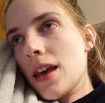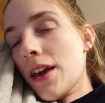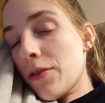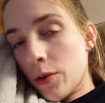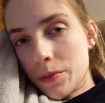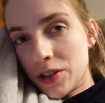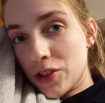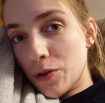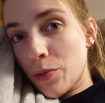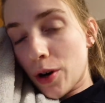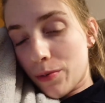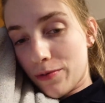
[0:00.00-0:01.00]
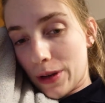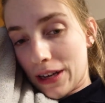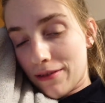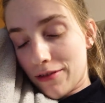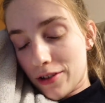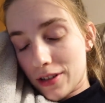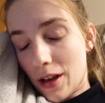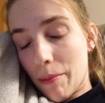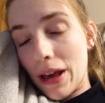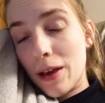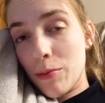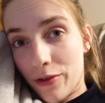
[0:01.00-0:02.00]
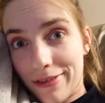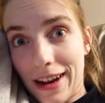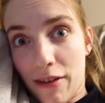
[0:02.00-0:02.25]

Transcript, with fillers: if you want me to do proper weekly vlogs, I'll make more of an